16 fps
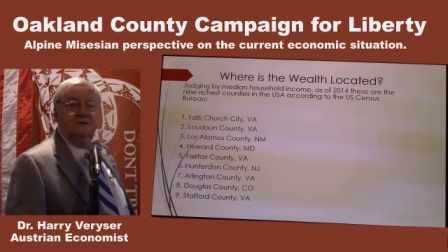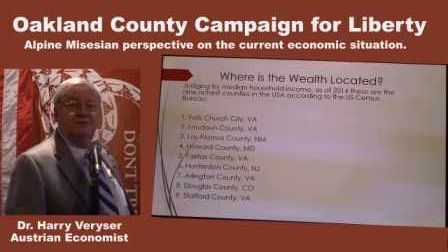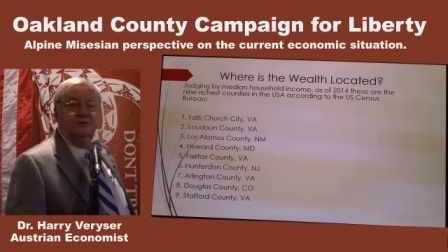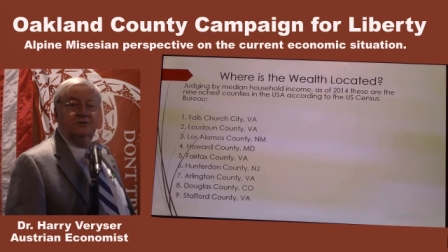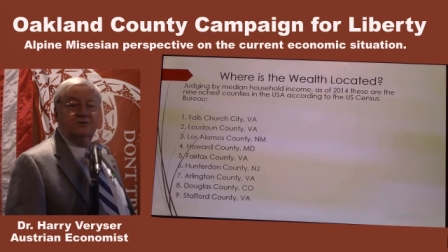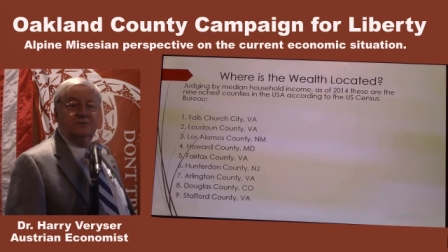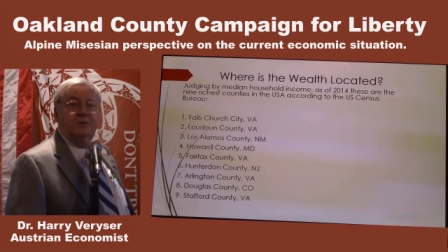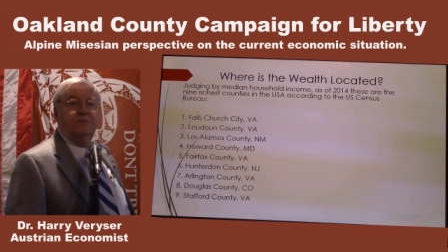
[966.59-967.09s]

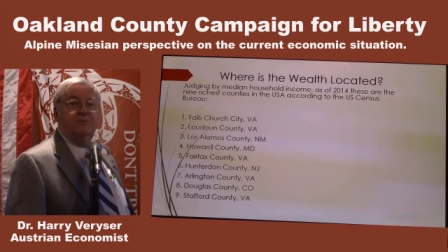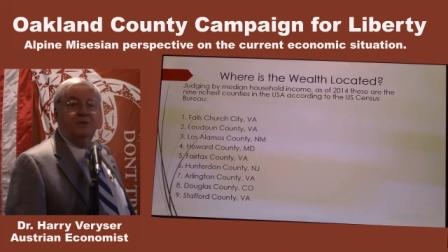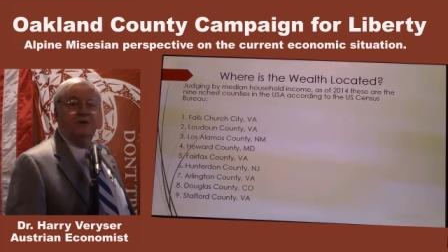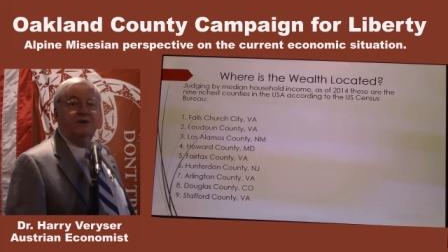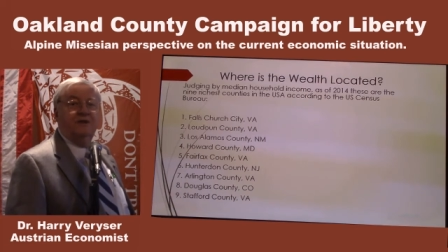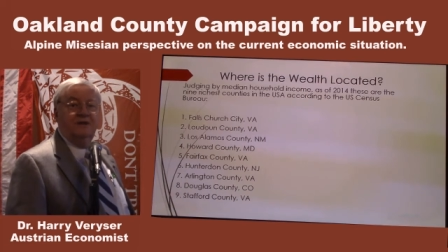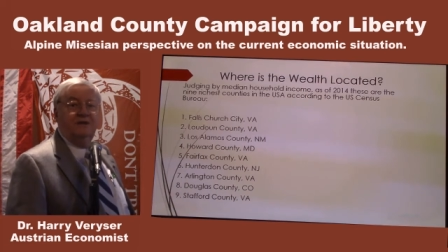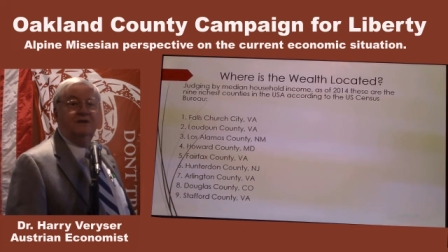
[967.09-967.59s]
those people
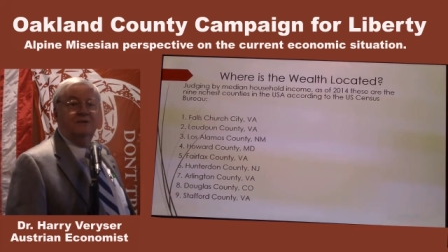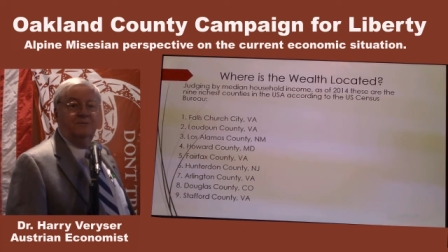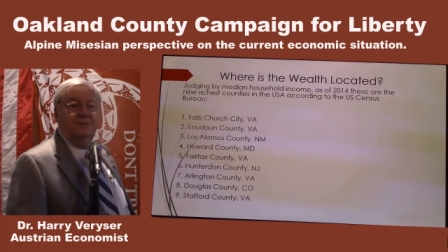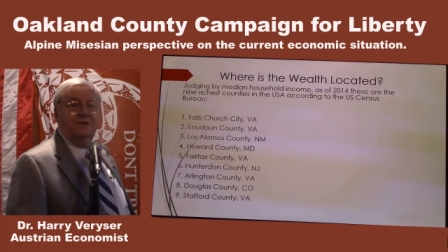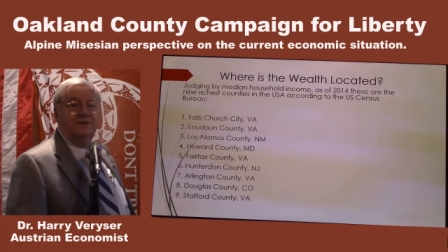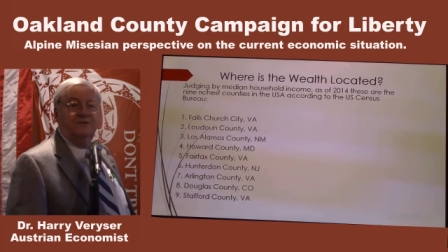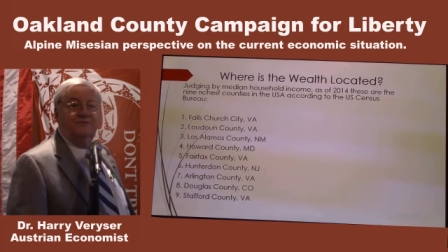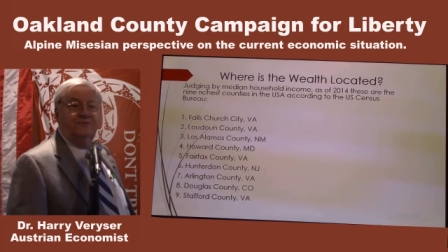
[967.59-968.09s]
are getting the
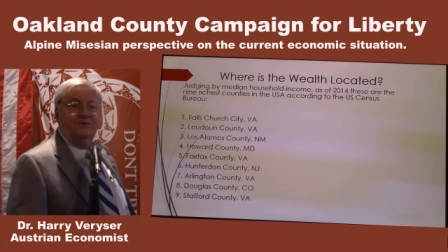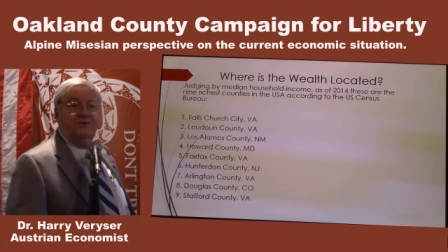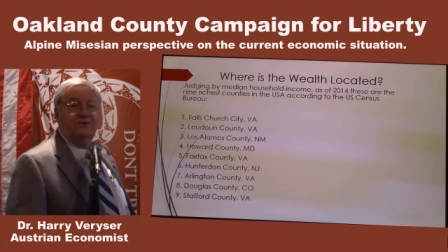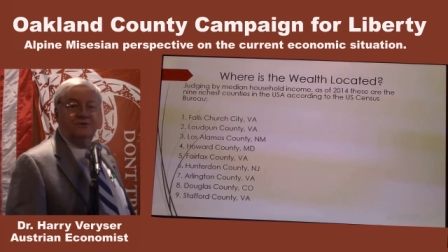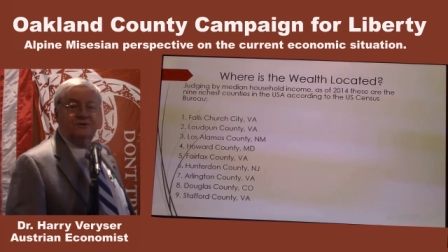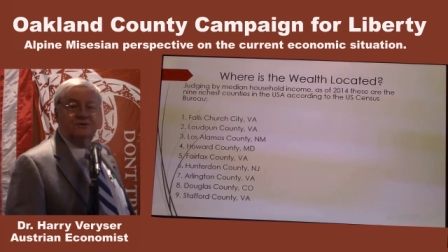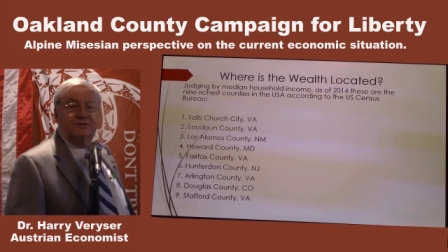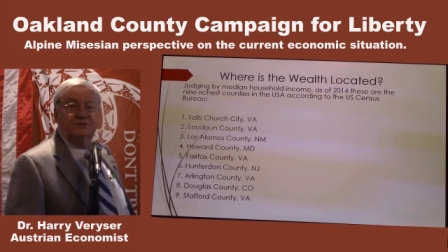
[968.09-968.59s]
money
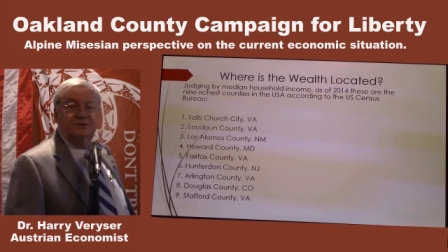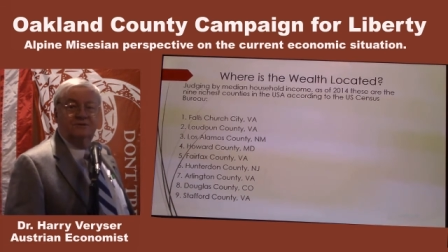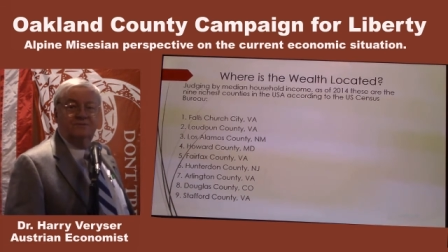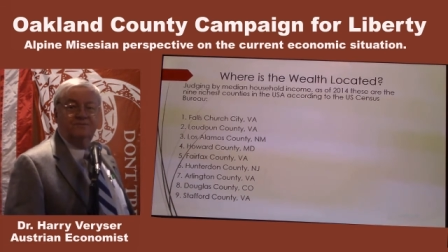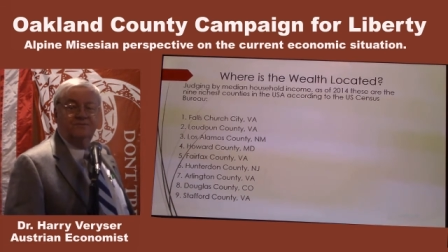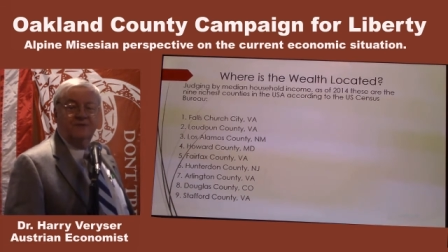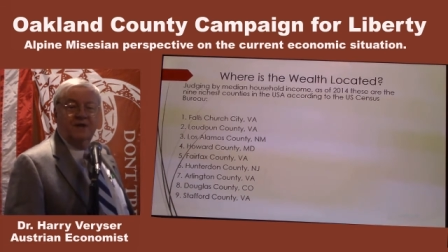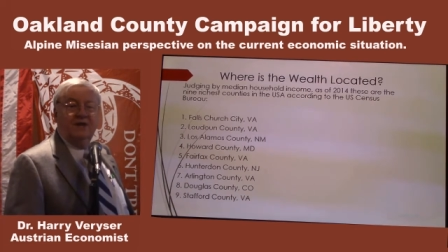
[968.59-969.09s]
first,
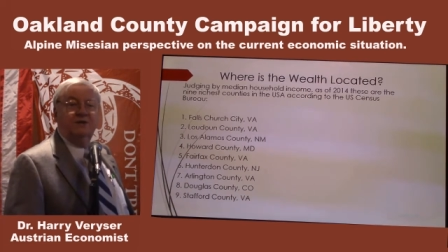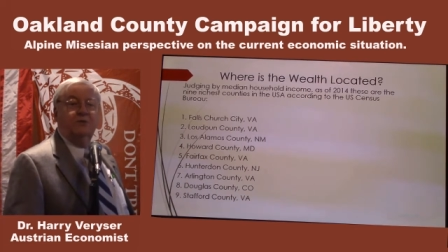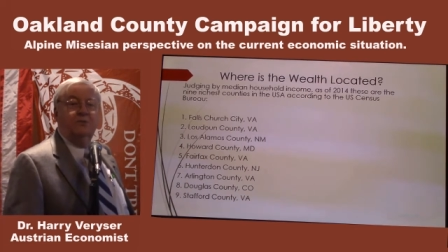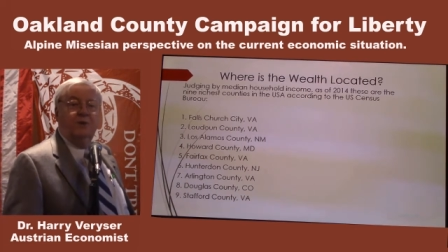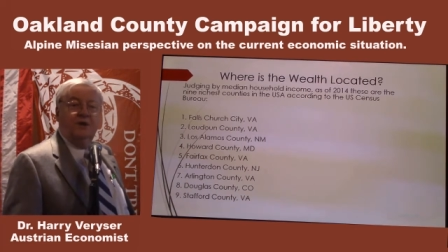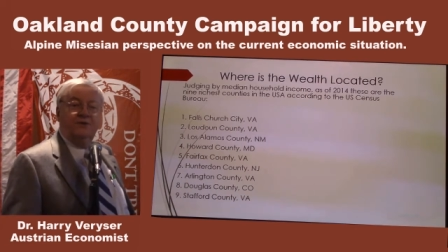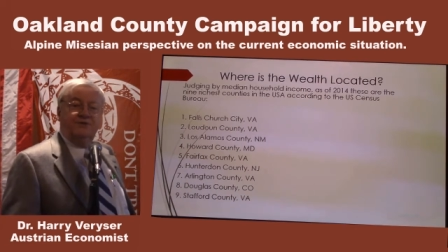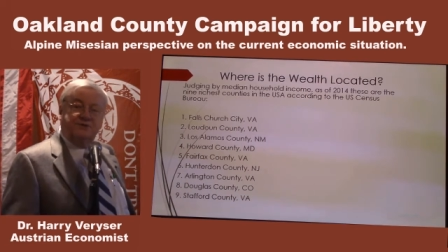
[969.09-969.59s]
and the
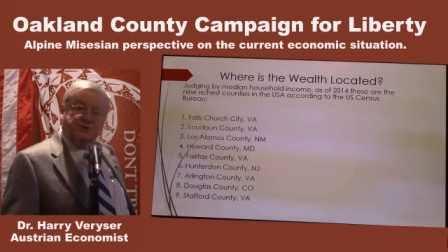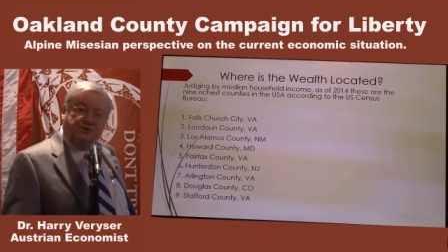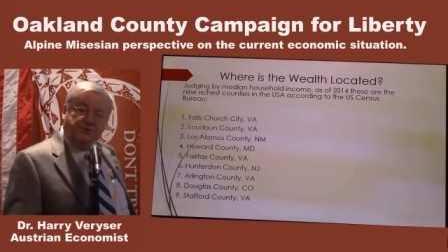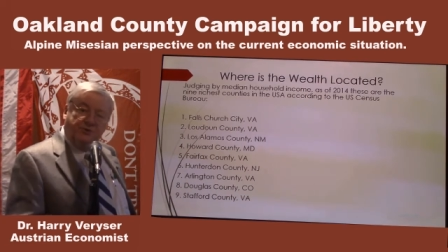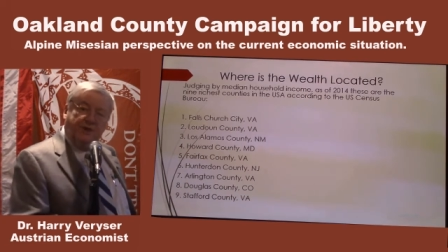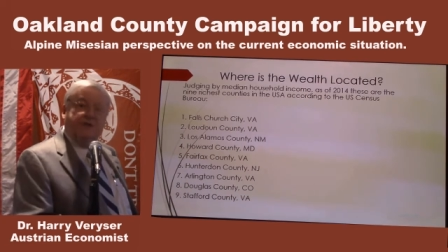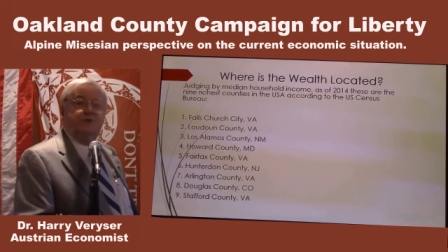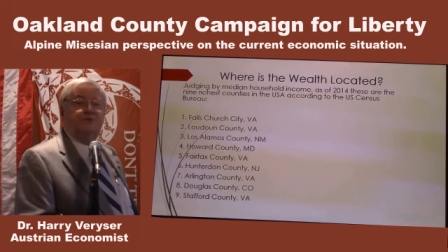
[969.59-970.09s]
wealth is
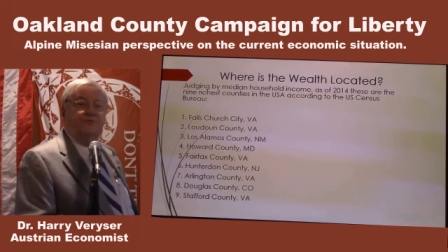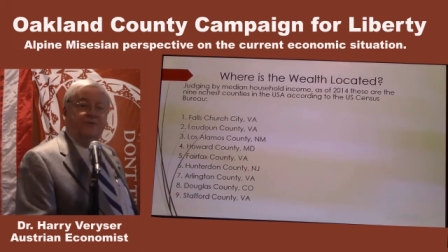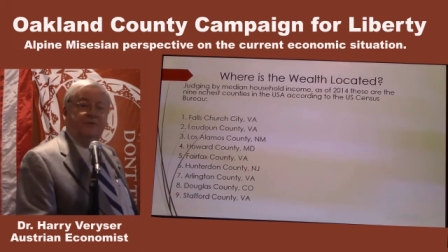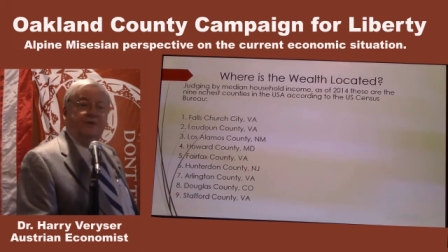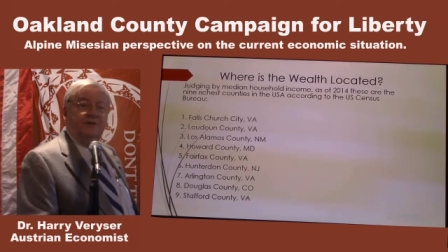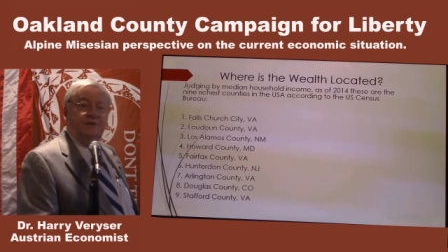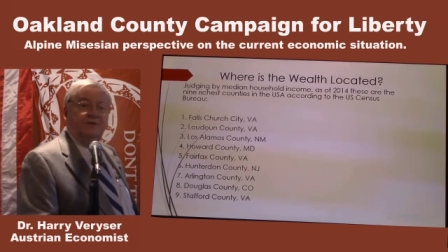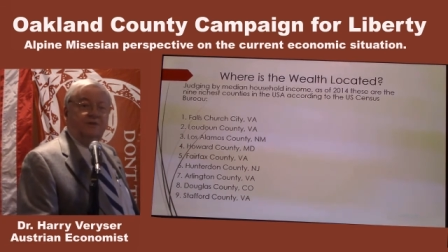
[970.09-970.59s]

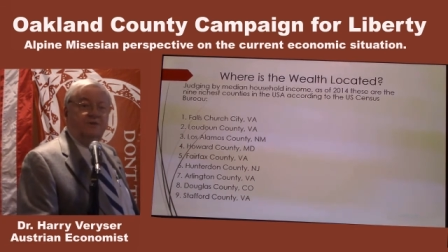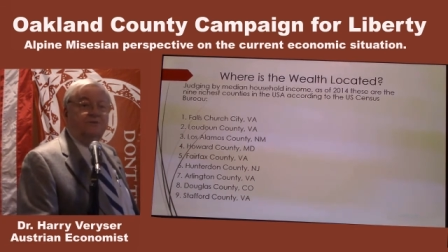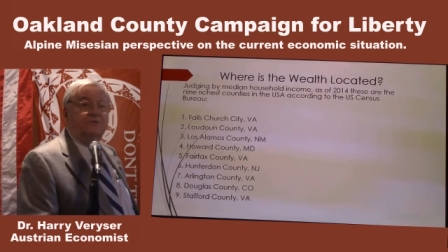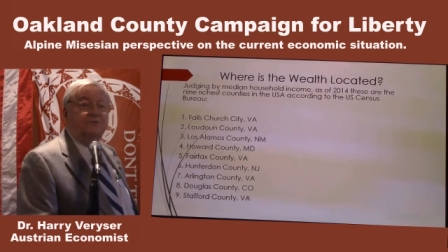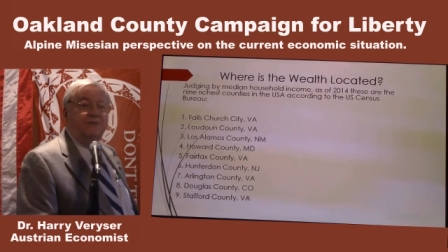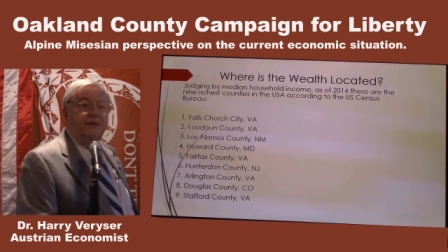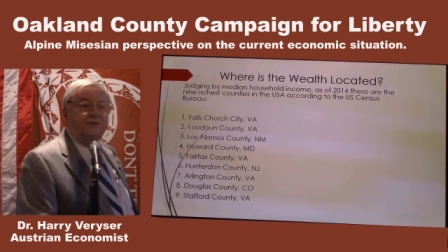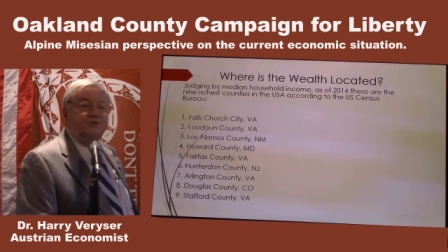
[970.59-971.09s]
transferring in their
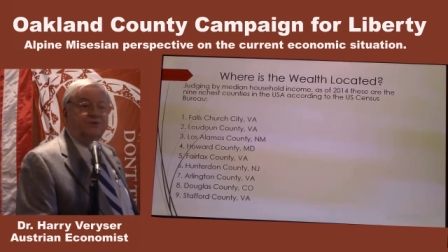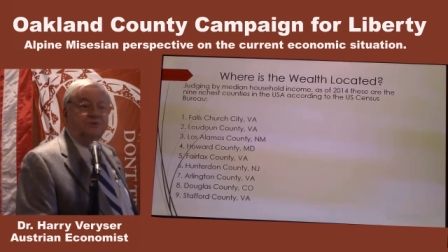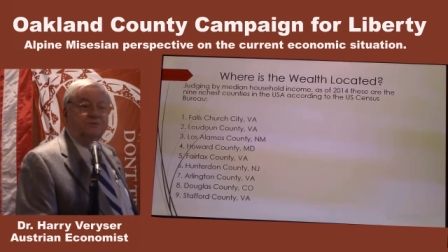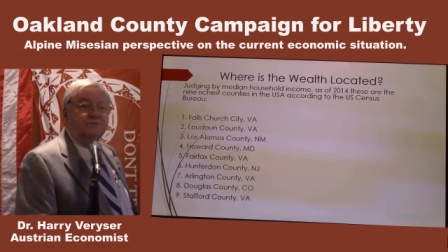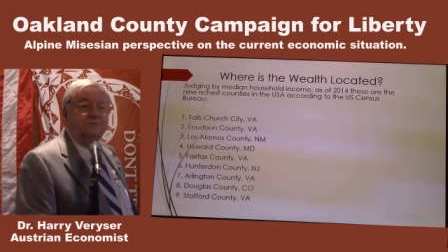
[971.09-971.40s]
direction.